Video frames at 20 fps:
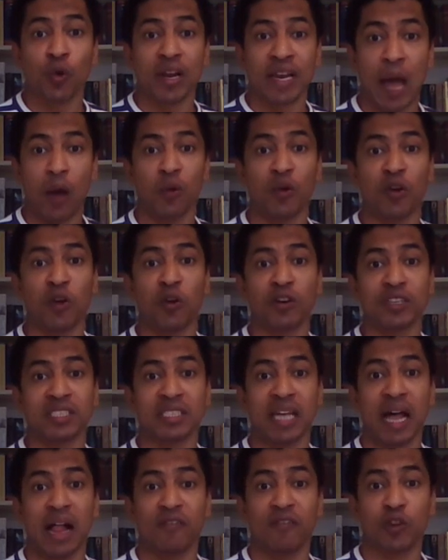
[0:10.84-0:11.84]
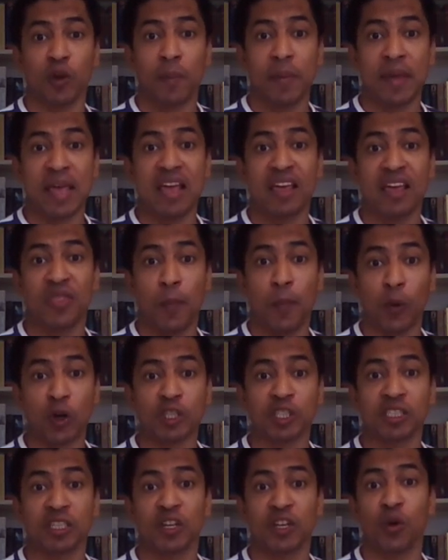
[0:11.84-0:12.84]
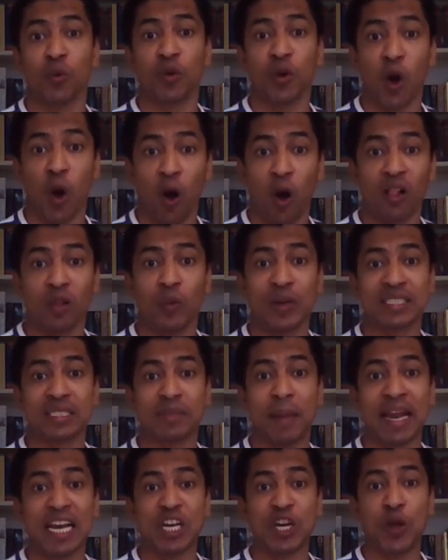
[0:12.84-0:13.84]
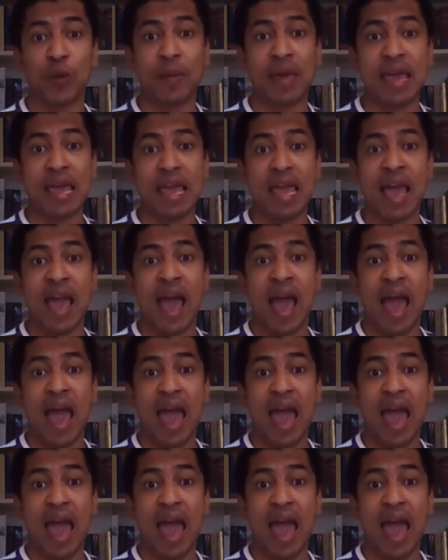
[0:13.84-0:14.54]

allowing yourself to be the person you were always meant to be.